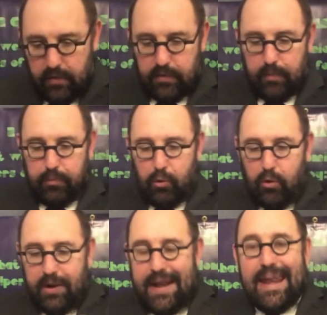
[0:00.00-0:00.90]
the
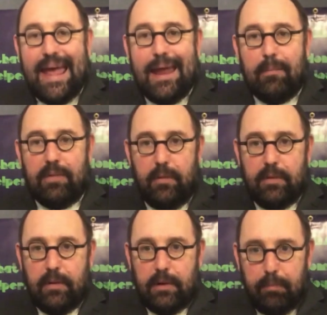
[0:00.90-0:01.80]
broader name, the,
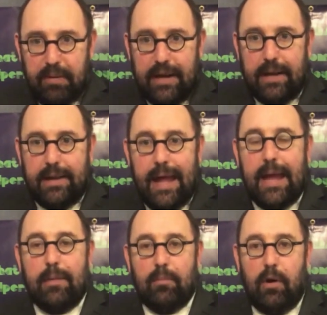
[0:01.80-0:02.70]
the, the bigger
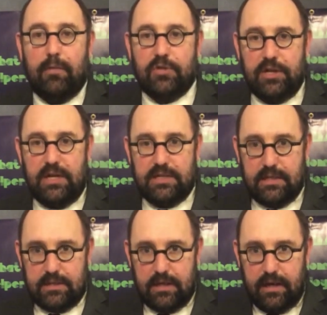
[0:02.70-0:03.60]
name of Jesus.